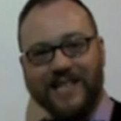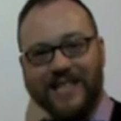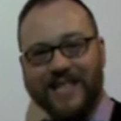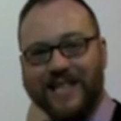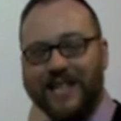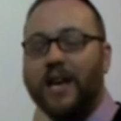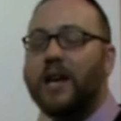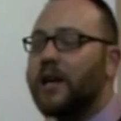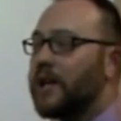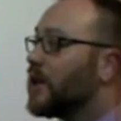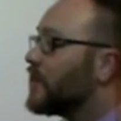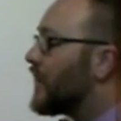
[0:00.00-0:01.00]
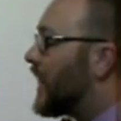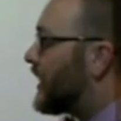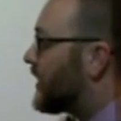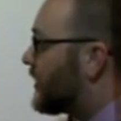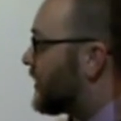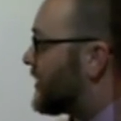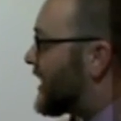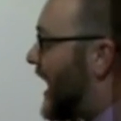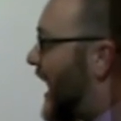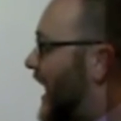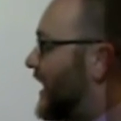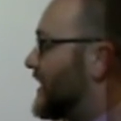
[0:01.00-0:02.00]
a T, irregulars
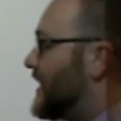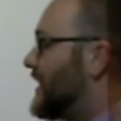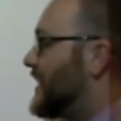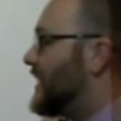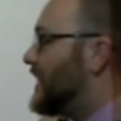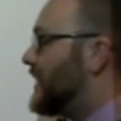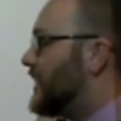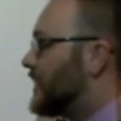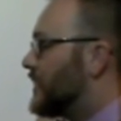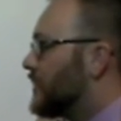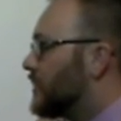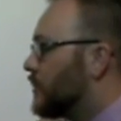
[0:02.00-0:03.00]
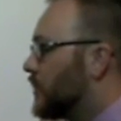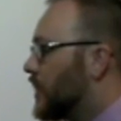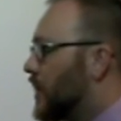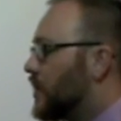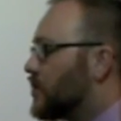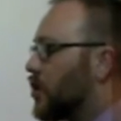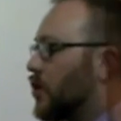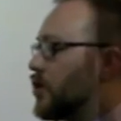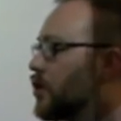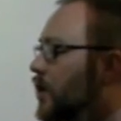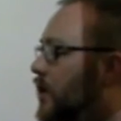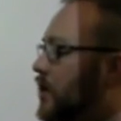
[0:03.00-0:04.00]
add an E. So
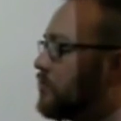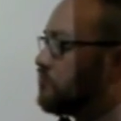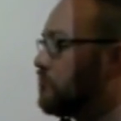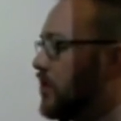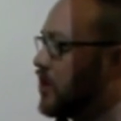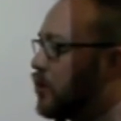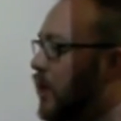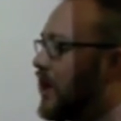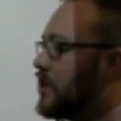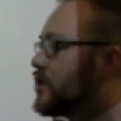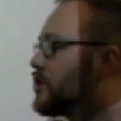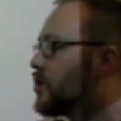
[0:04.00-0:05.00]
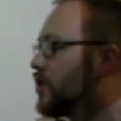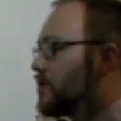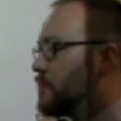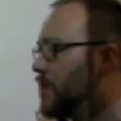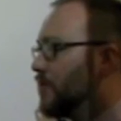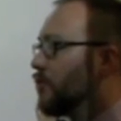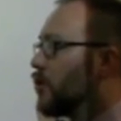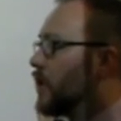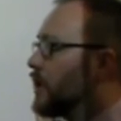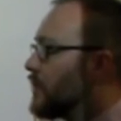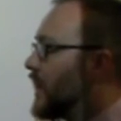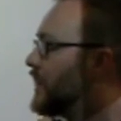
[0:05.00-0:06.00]
your equation, so to speak, for
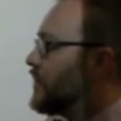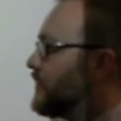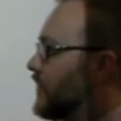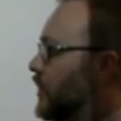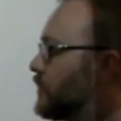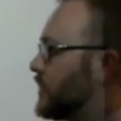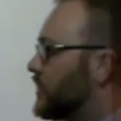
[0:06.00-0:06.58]
irregular verbs